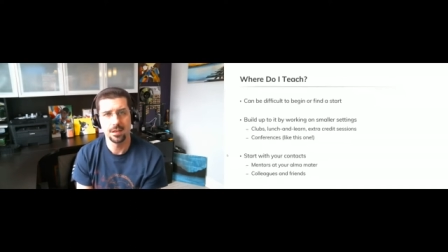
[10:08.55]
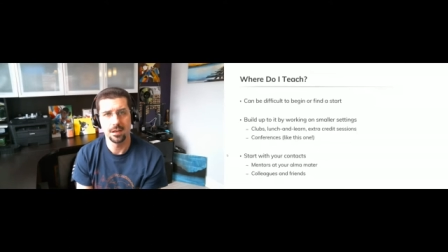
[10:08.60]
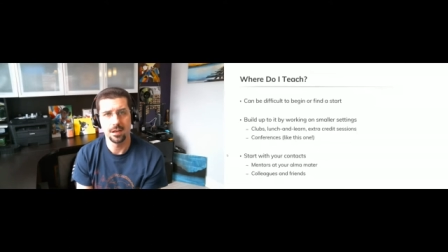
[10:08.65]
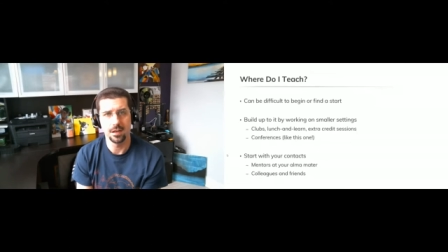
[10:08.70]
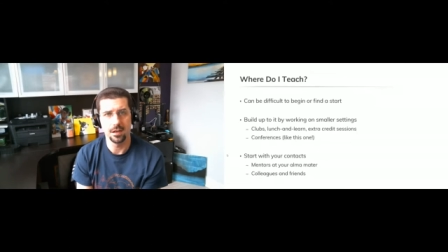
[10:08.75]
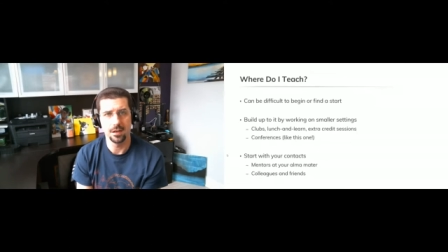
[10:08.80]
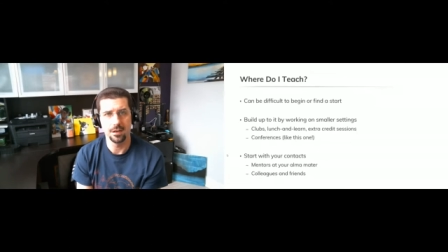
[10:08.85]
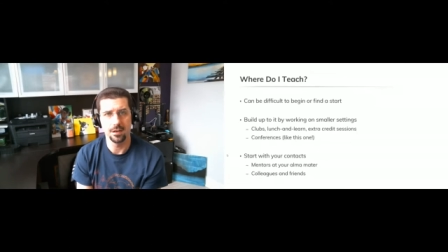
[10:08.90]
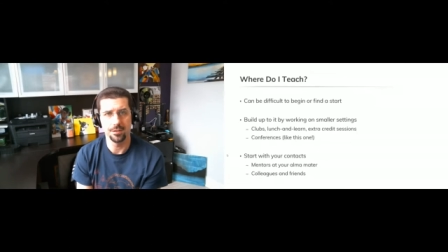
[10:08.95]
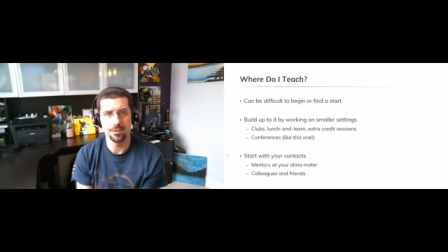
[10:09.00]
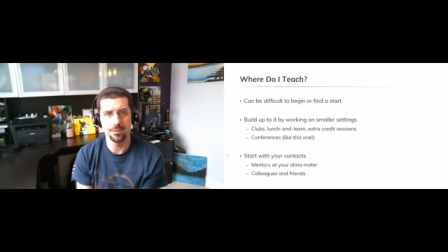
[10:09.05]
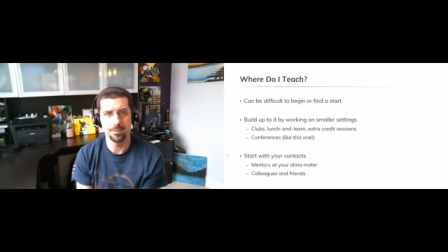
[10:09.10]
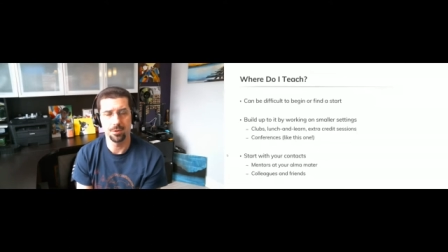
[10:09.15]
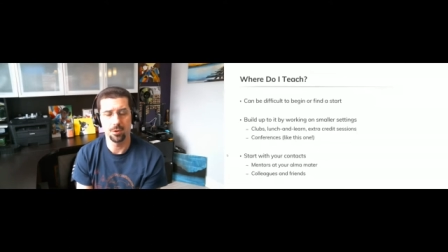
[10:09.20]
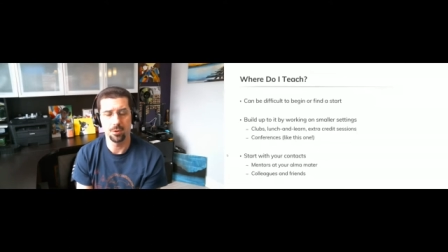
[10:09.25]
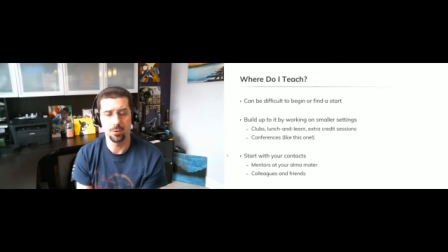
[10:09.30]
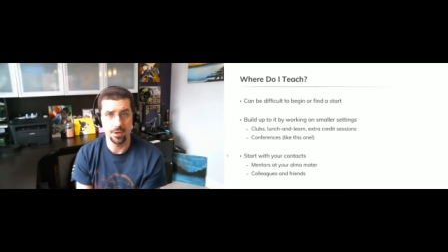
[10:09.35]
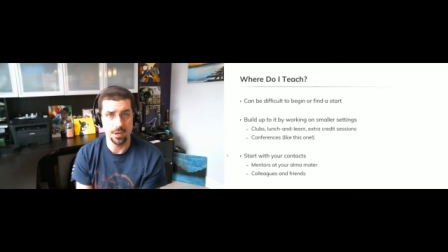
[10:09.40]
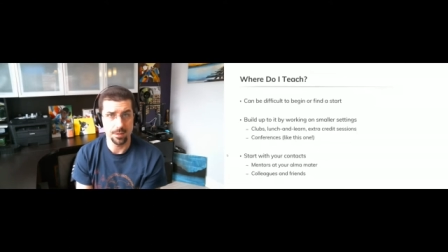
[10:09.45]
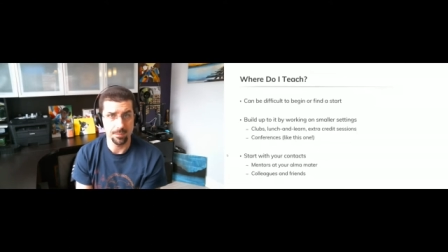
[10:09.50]
uh, the
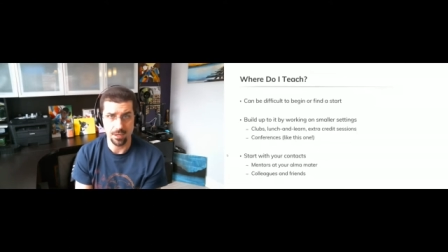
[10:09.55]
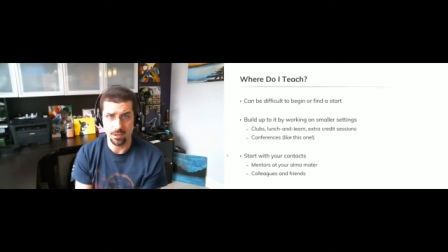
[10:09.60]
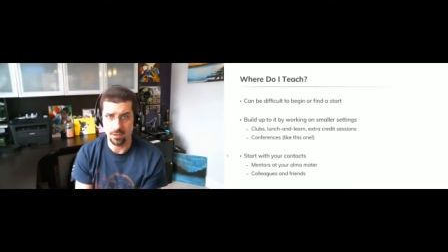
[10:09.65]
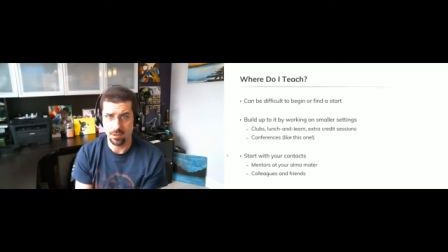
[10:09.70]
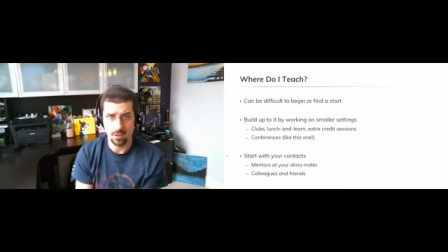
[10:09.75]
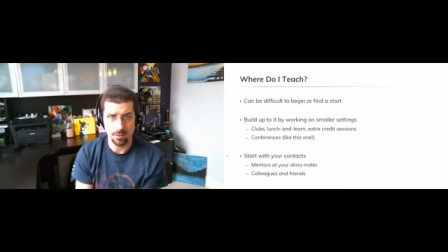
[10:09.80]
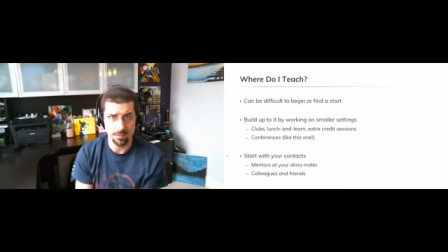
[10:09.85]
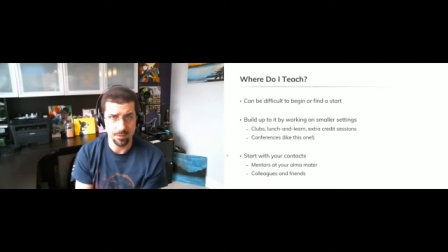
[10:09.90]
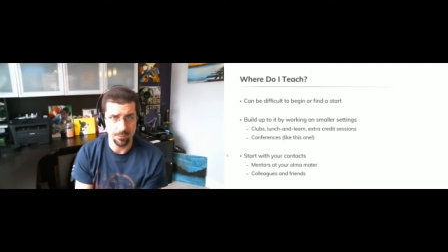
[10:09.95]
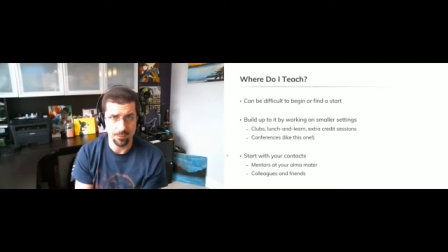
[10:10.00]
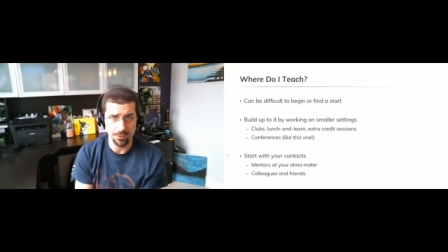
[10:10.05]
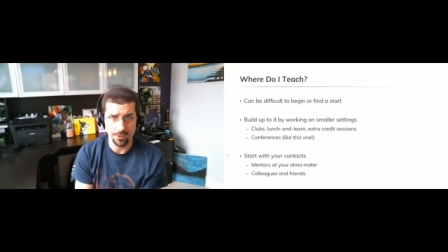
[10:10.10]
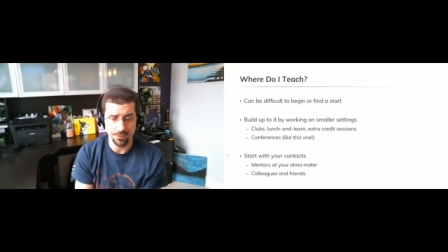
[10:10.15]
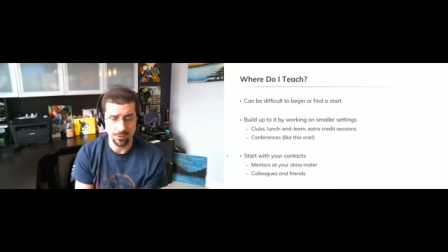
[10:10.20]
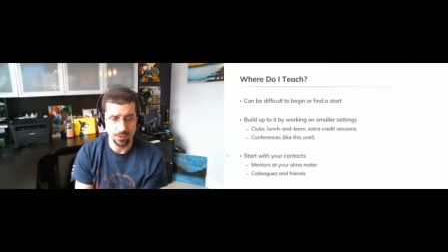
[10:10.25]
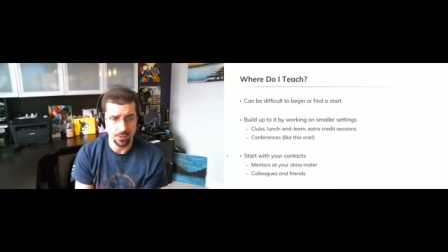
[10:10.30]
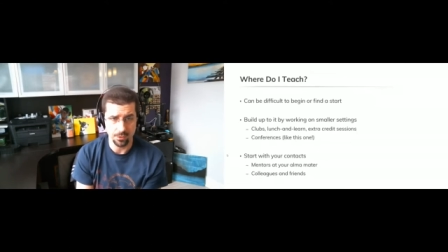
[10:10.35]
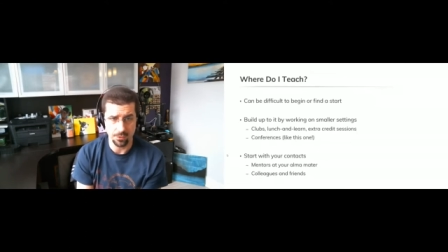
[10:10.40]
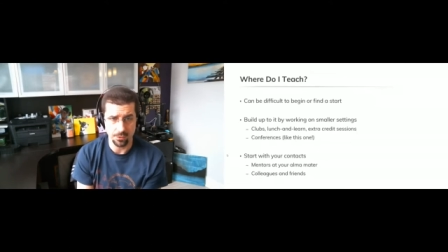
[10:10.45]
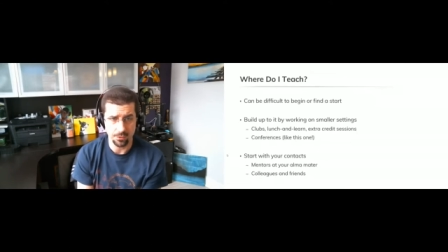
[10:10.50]
programming club at one of
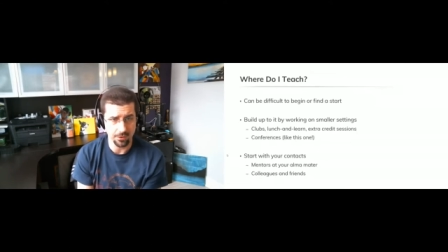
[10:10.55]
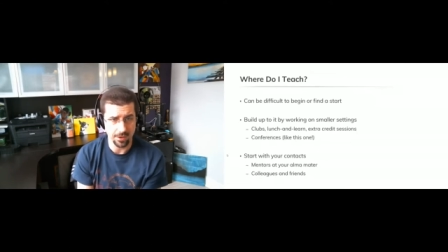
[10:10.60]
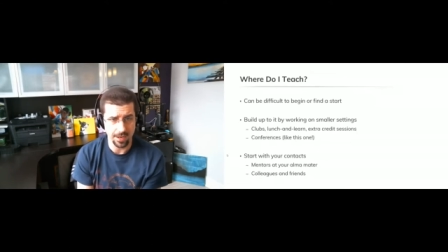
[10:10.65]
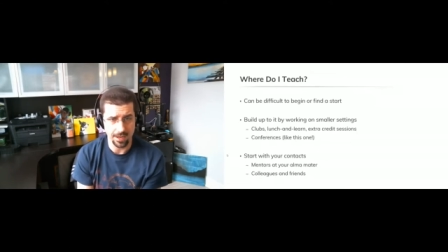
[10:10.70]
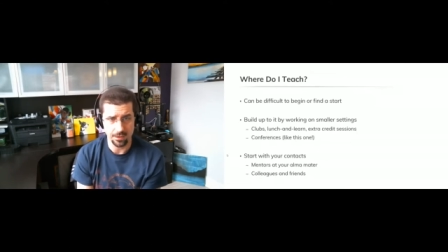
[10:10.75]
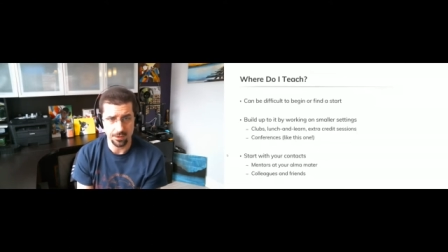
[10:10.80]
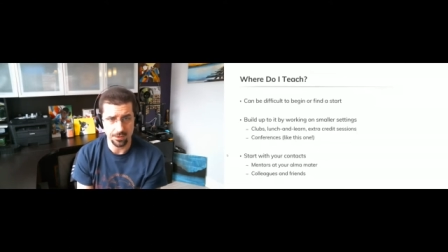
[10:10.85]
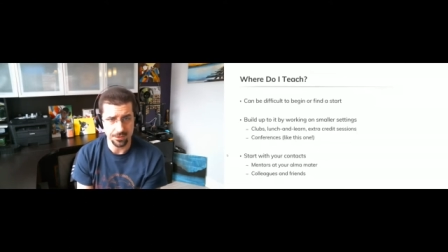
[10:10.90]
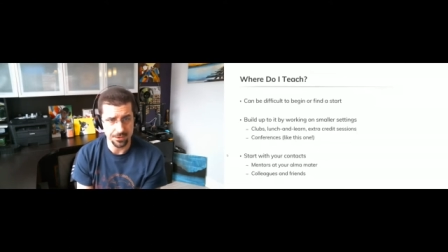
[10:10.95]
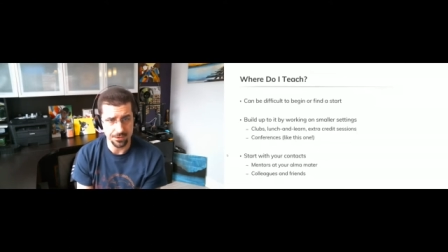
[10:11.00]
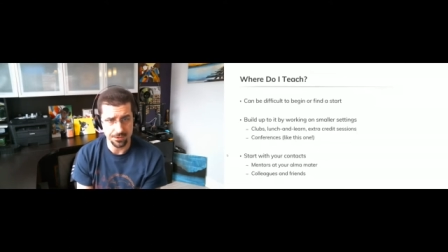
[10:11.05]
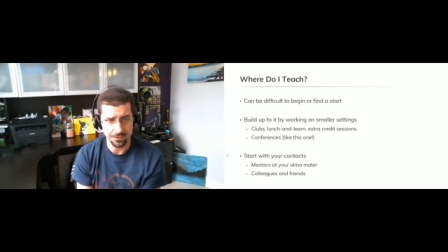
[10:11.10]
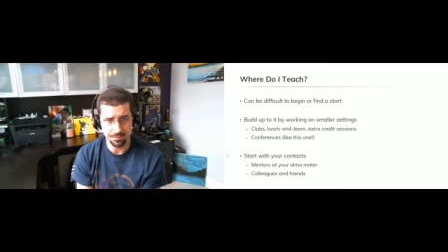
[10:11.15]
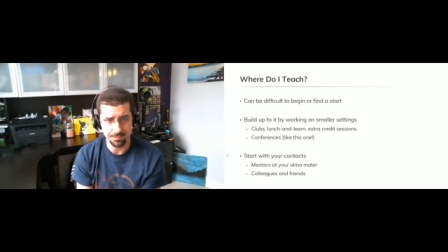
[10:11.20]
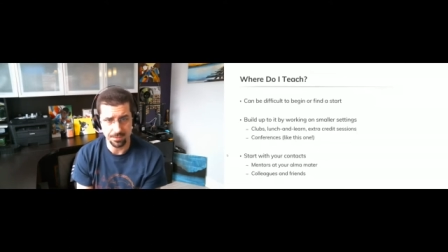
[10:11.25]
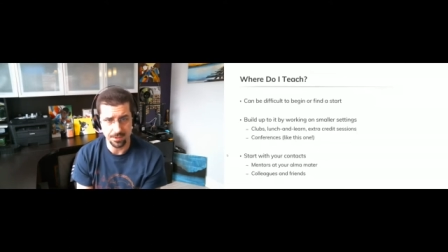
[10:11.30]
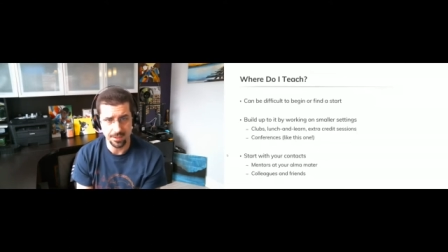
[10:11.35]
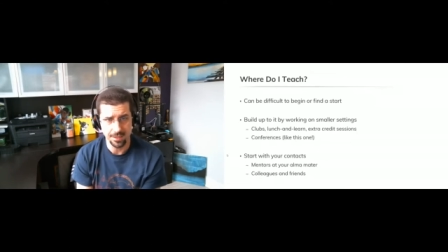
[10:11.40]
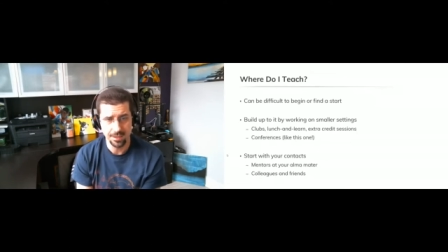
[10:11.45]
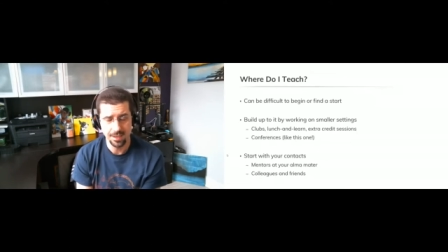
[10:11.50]
the local colleges,
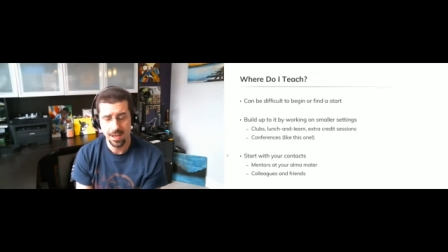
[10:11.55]
but